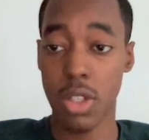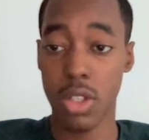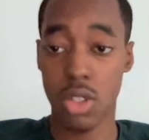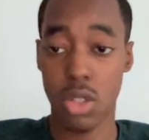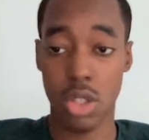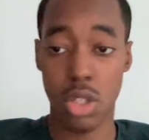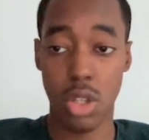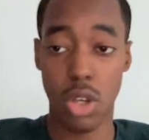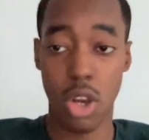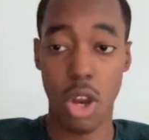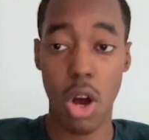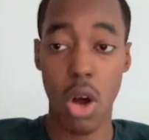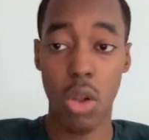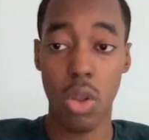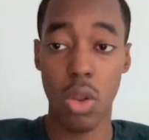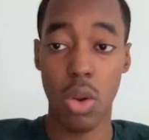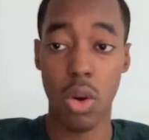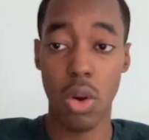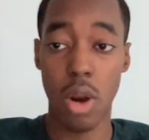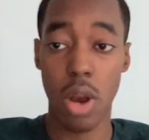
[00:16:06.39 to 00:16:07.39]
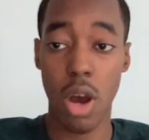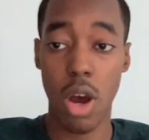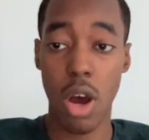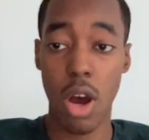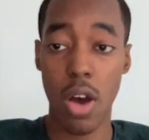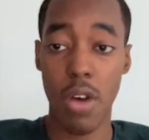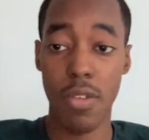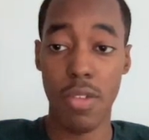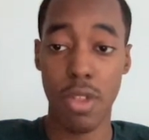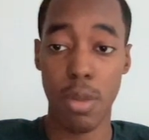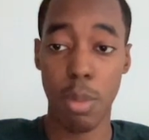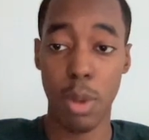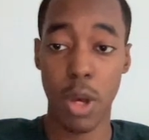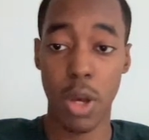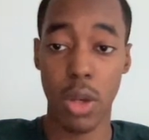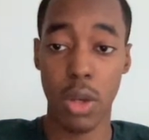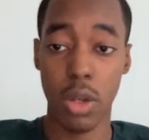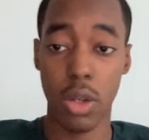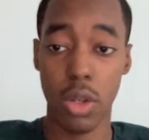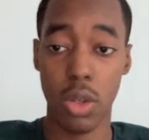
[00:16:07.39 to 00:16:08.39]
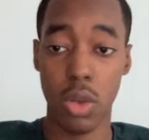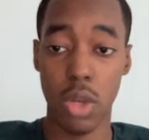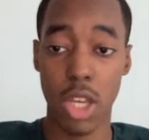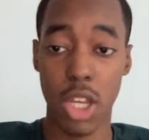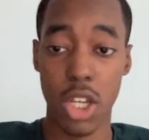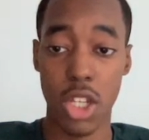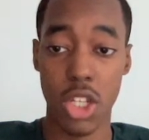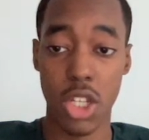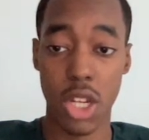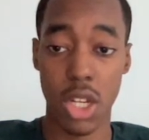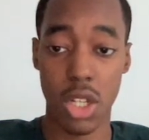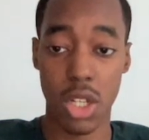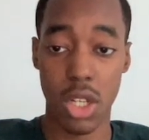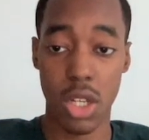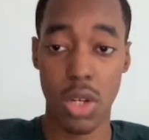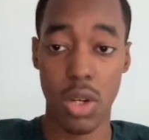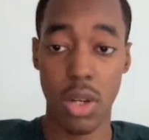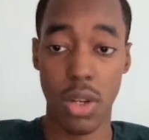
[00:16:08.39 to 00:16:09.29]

The color of the button you can change here